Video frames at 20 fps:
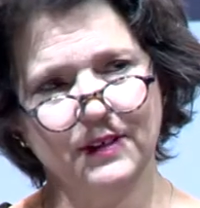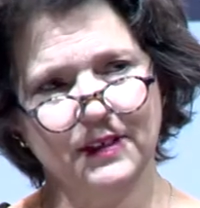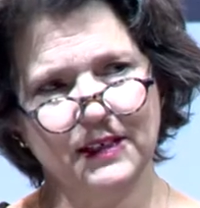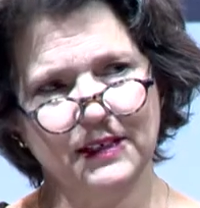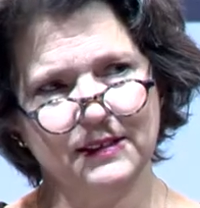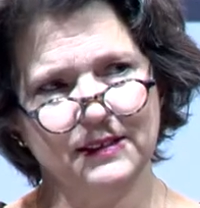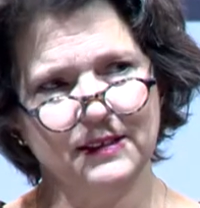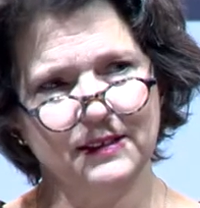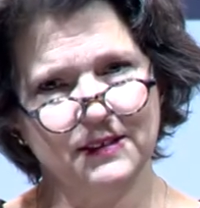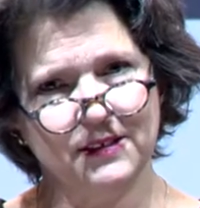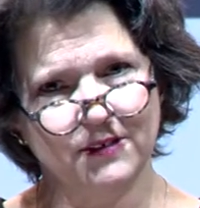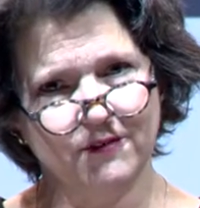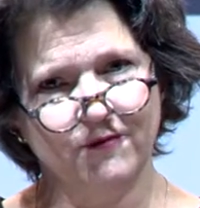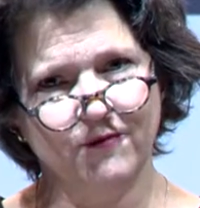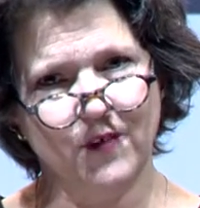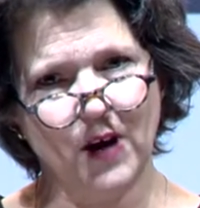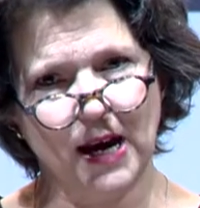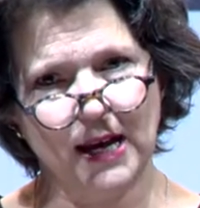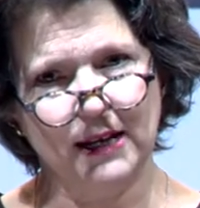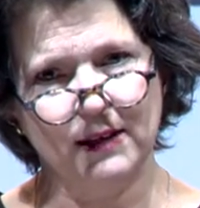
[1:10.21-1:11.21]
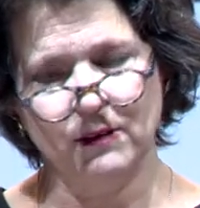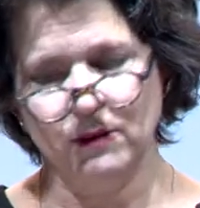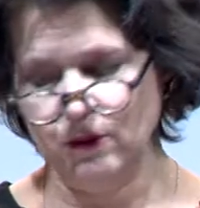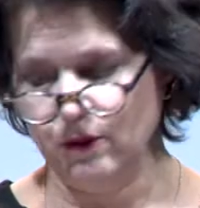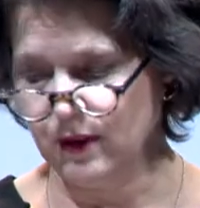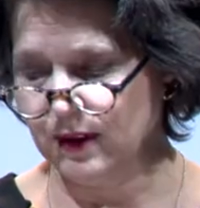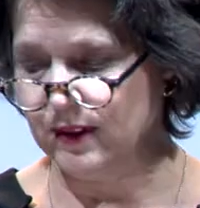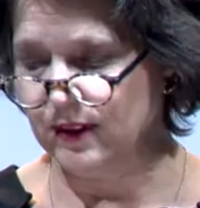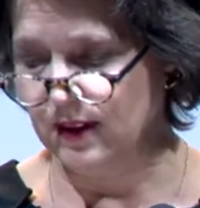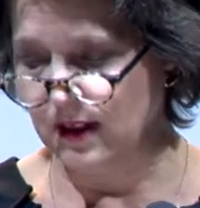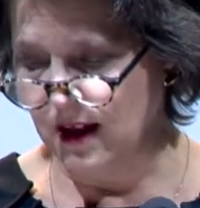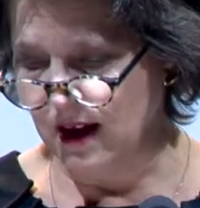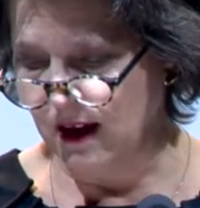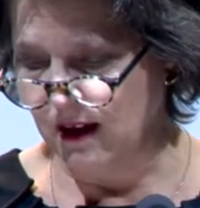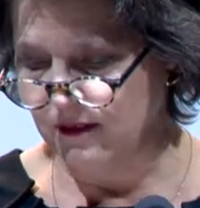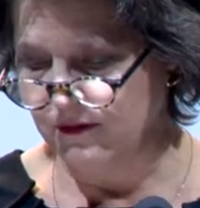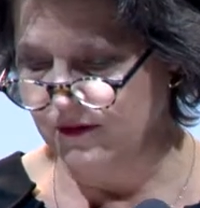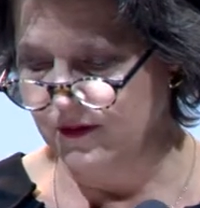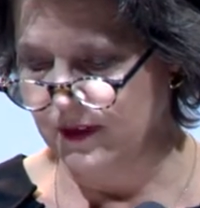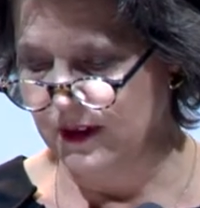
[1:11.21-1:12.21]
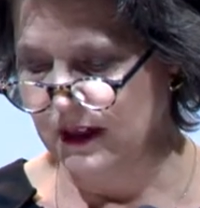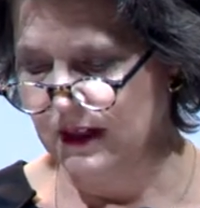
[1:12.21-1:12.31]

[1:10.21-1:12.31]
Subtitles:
is to fight with love